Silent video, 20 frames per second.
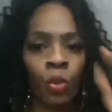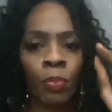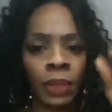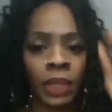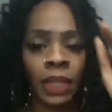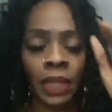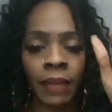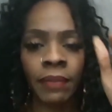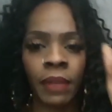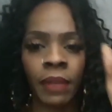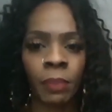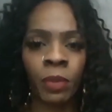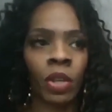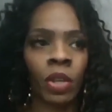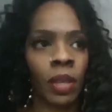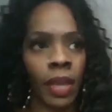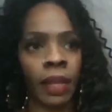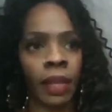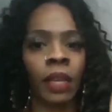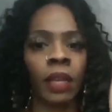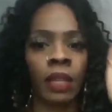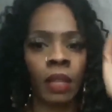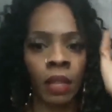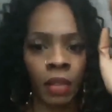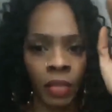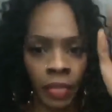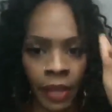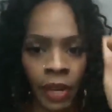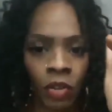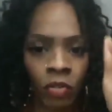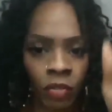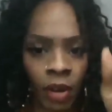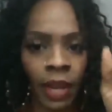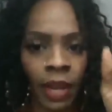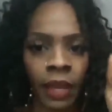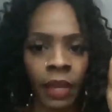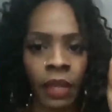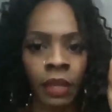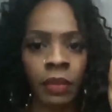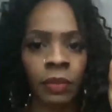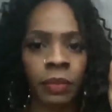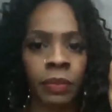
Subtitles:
believe them. You're like, they're right.